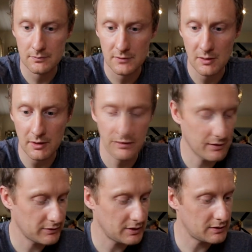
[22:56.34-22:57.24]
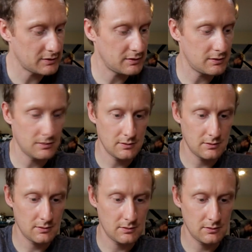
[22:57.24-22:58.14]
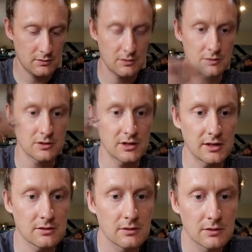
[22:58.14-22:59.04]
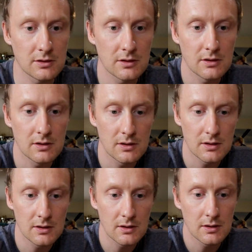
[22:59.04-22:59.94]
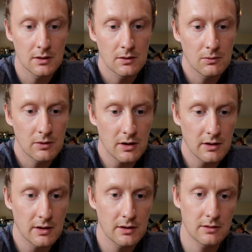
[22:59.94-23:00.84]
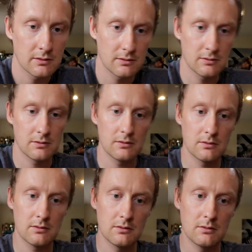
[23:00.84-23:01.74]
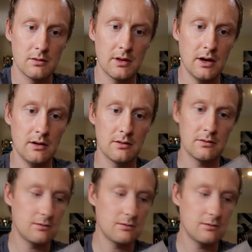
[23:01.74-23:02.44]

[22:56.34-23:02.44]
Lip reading: 3x15s. Those are set screws. Where are they? There they are.